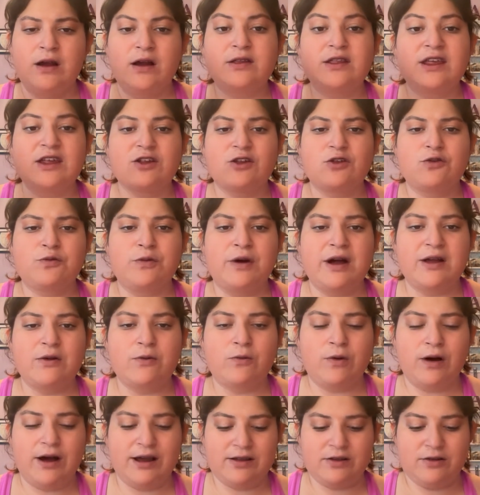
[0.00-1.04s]
This is Wet n
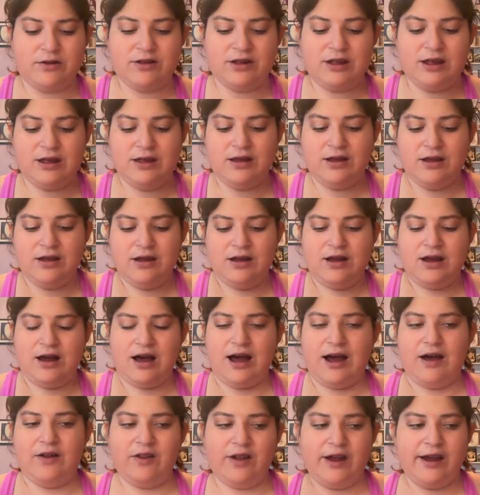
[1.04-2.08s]
Wild
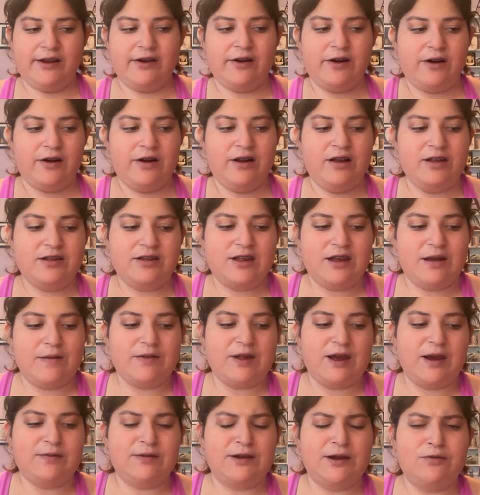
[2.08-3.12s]
eyeliner.
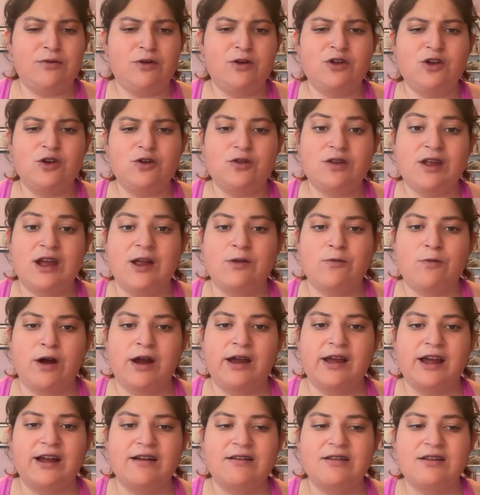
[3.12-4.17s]
Sometimes I will use
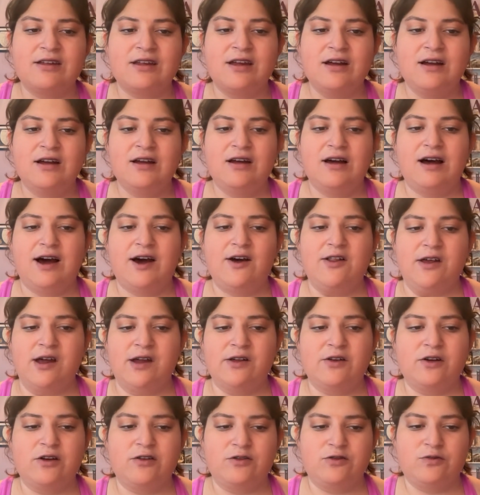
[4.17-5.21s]
NYX
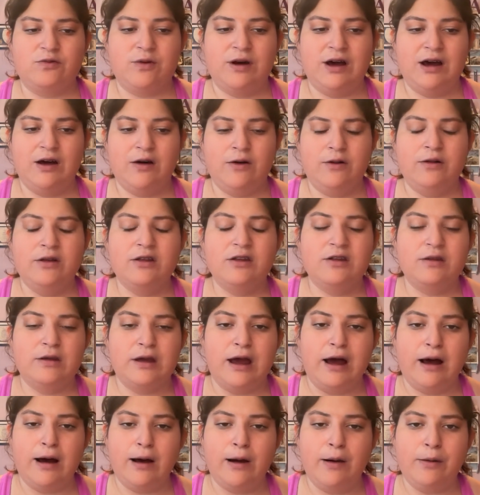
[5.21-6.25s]
eyeliner as well.
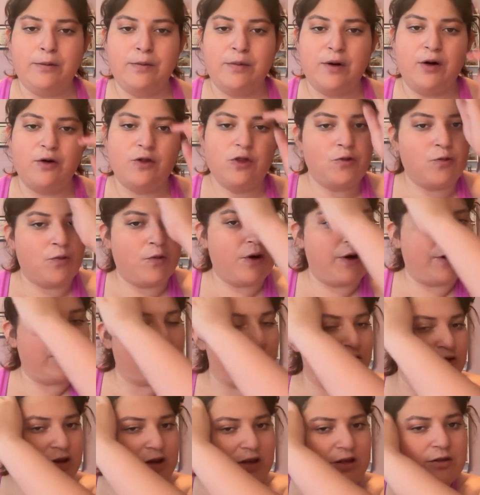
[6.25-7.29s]
Both work